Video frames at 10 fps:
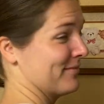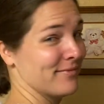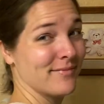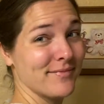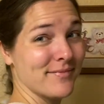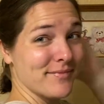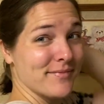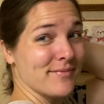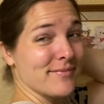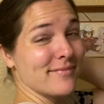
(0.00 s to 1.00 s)

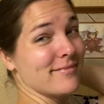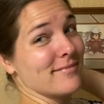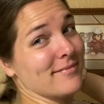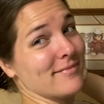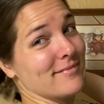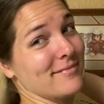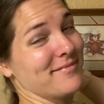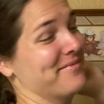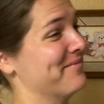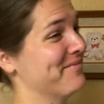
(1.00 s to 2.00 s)
(no one is talking)